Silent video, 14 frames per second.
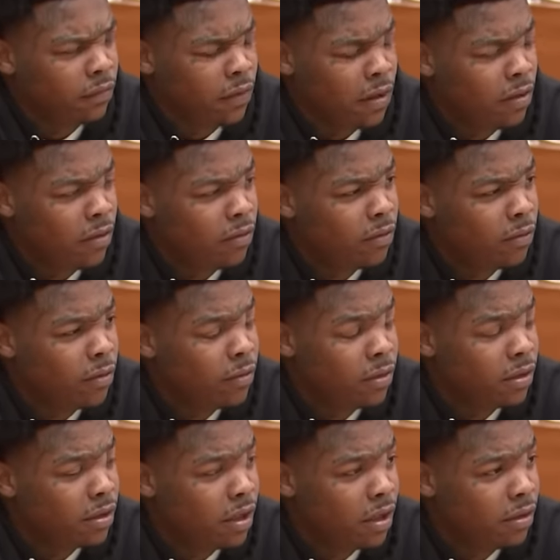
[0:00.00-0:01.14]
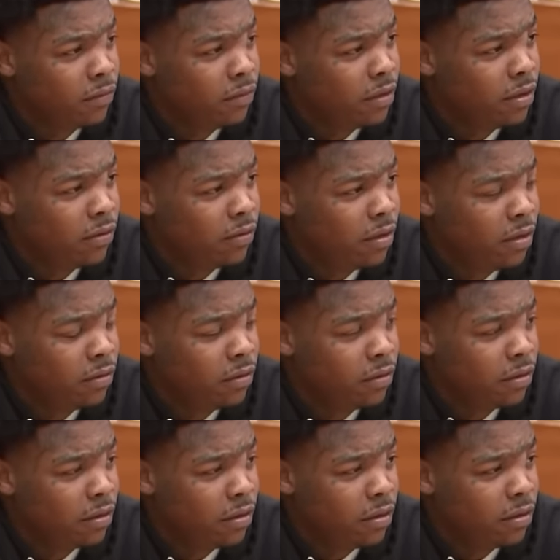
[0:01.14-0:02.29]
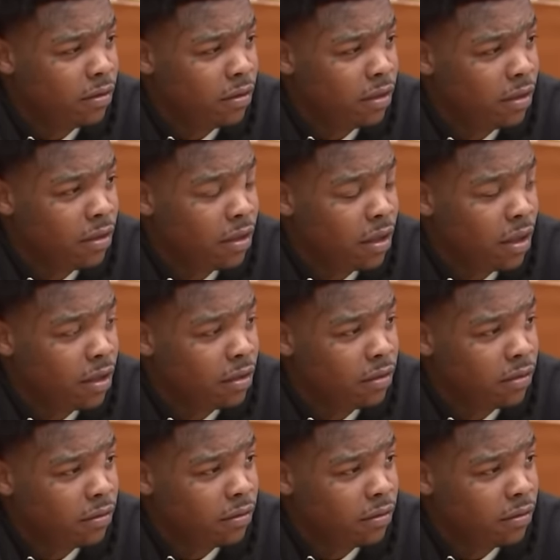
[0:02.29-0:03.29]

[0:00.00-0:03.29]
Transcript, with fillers: I don't remember. The same reason we go to a club any other night.